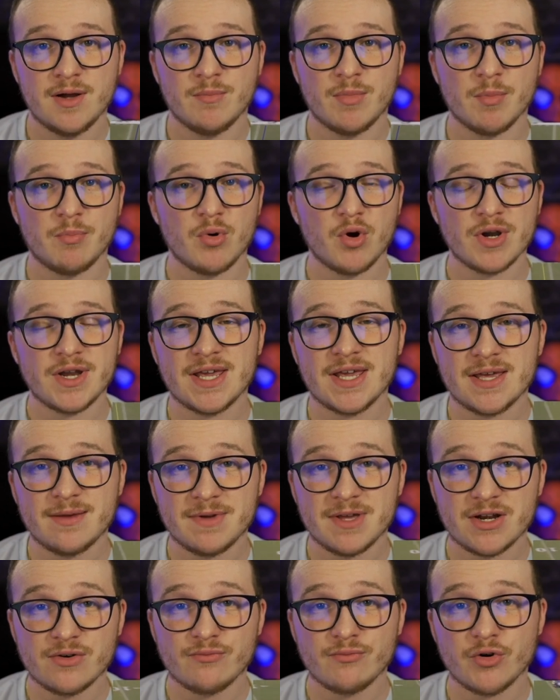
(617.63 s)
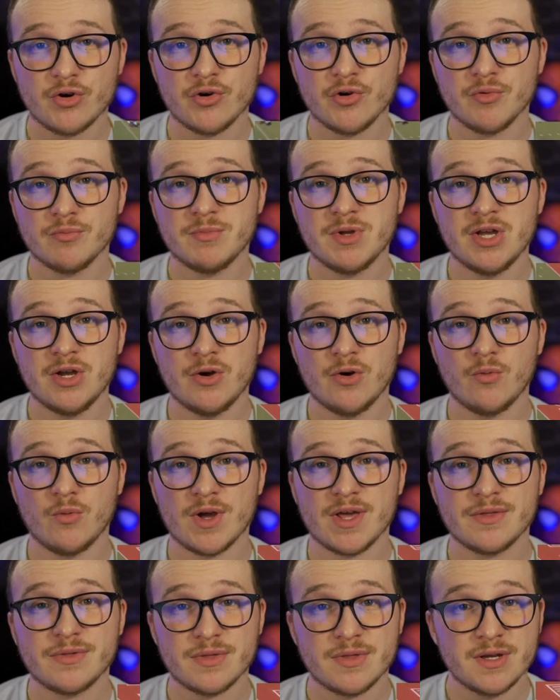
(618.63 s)
But put him in a room
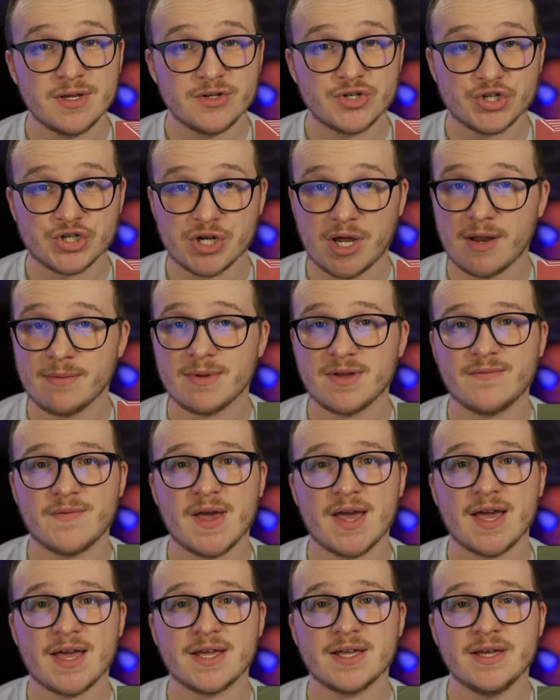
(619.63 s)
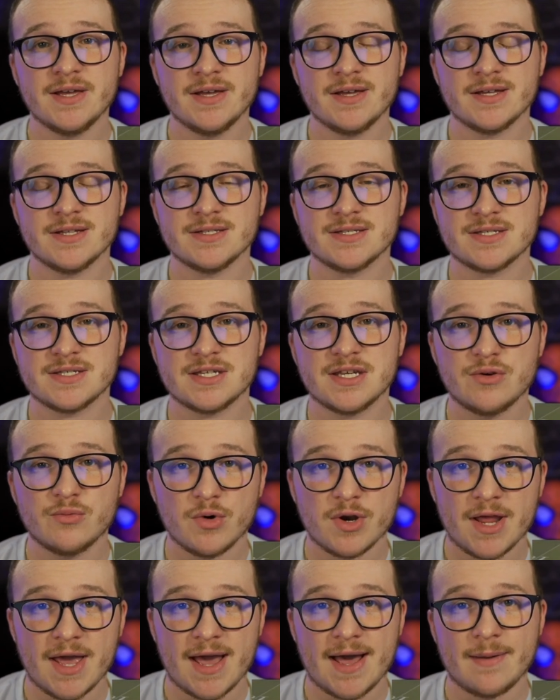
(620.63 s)
with Sean McVay and see
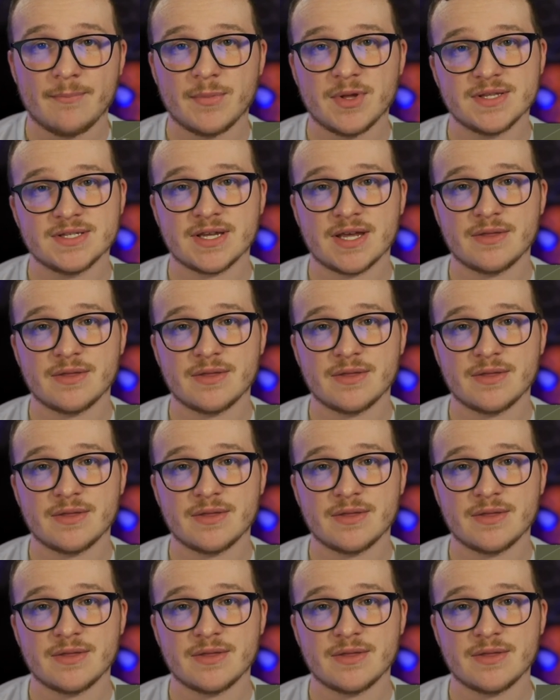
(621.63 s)
what happens.